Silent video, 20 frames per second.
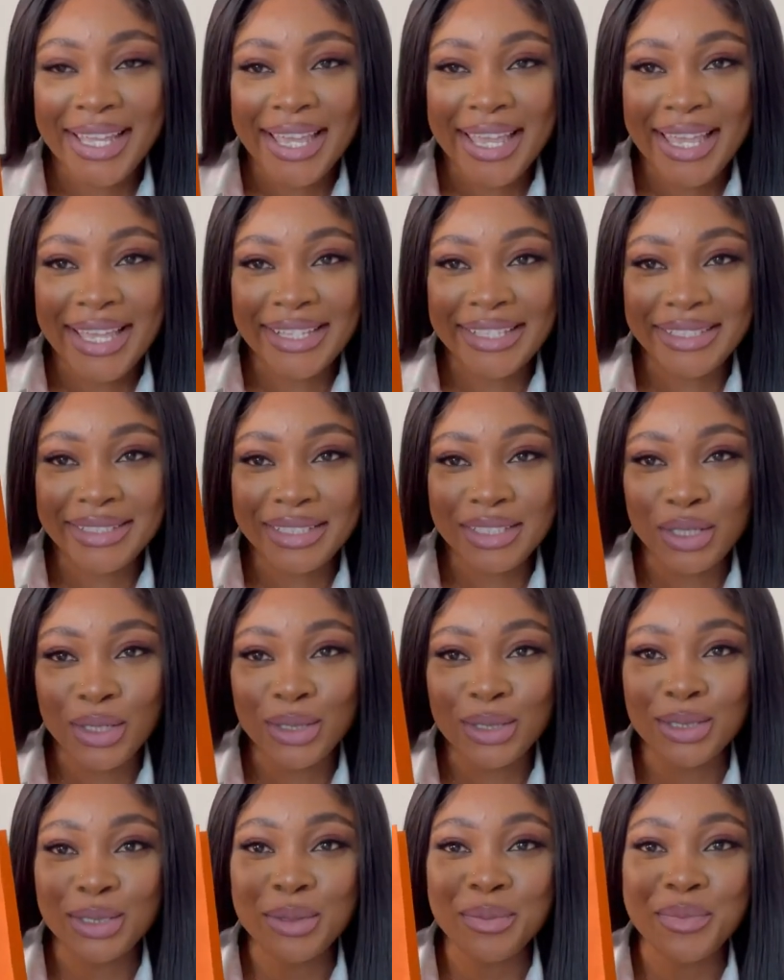It's
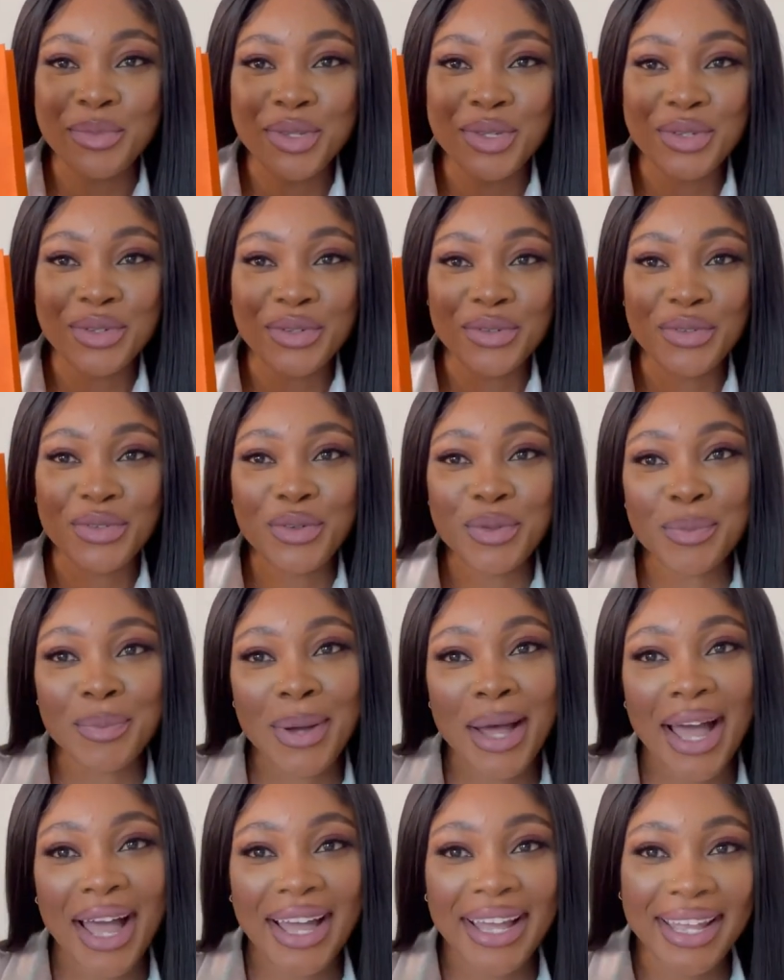also beautiful
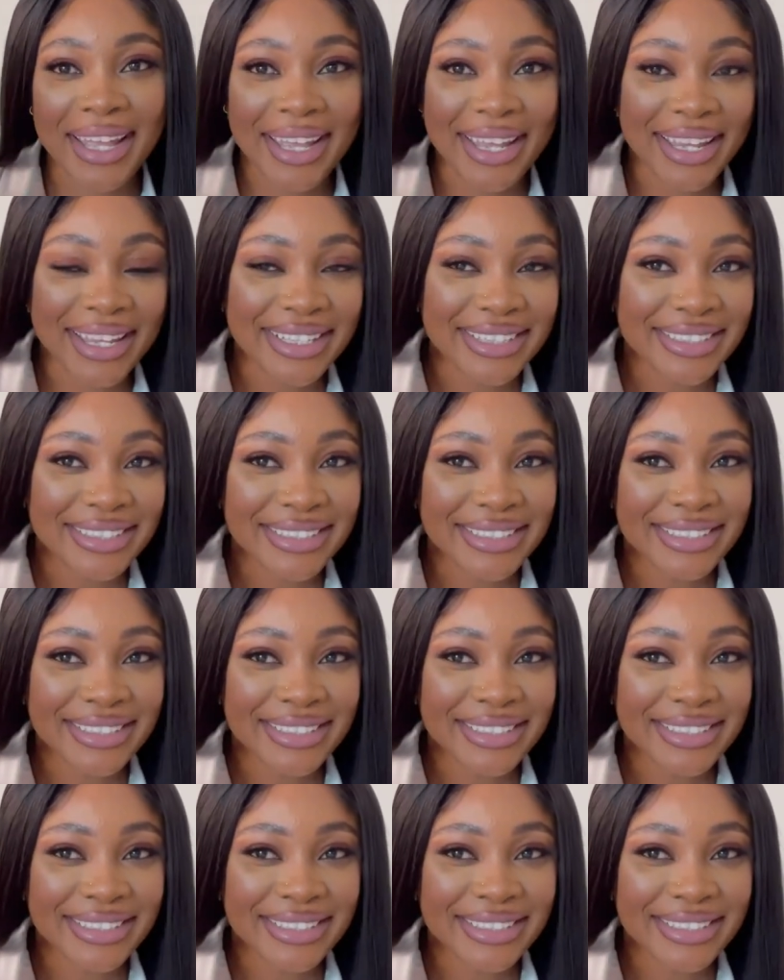package